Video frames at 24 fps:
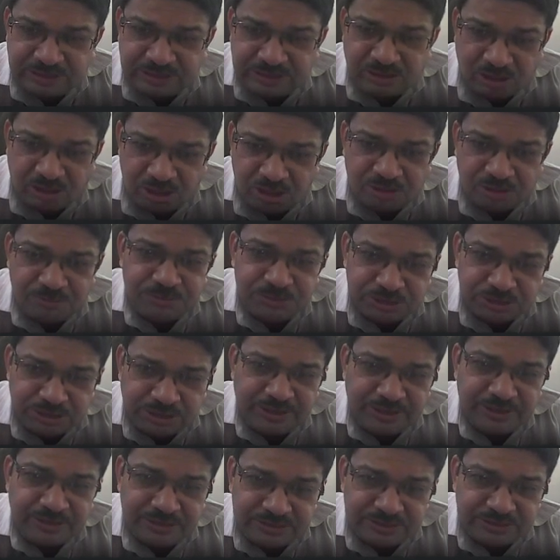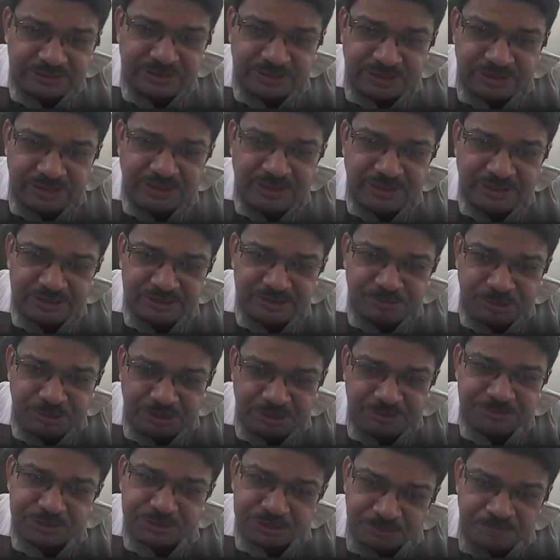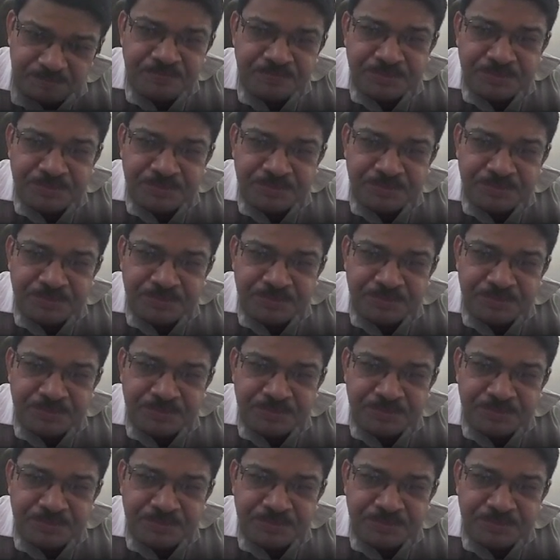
columns and strictly as beams.